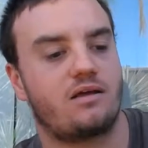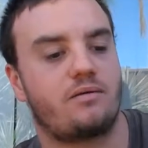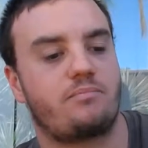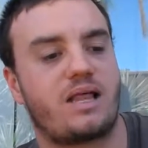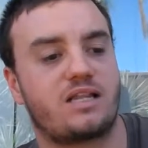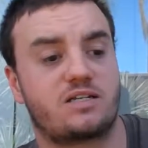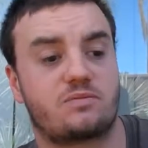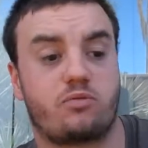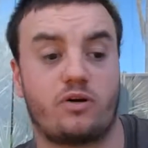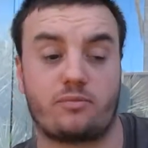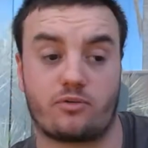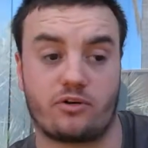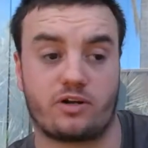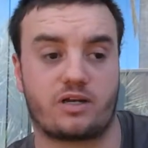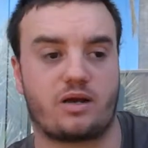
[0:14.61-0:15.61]
Ballast
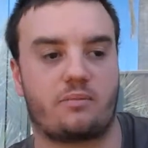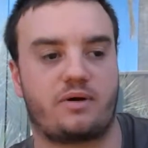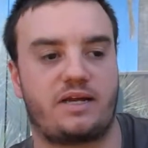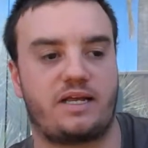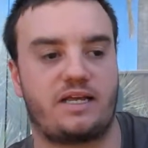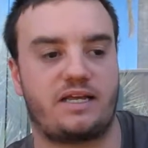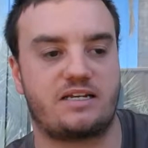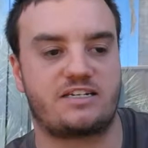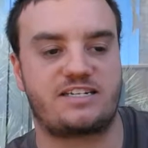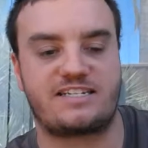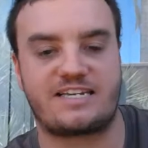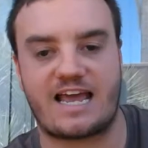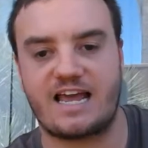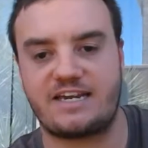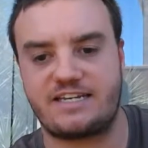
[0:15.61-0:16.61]
Brewing Company in
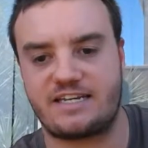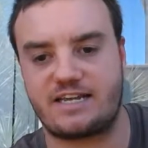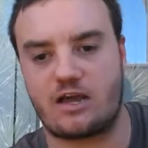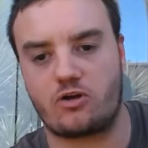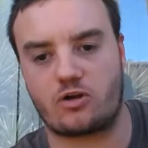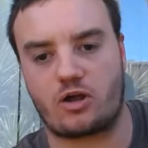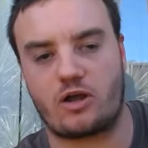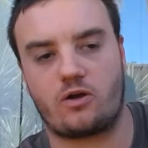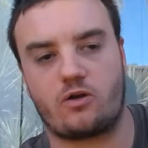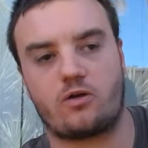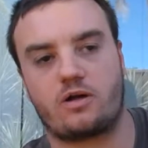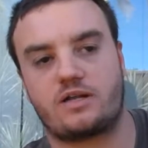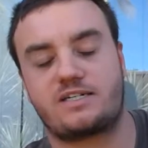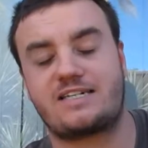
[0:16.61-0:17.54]
San Diego,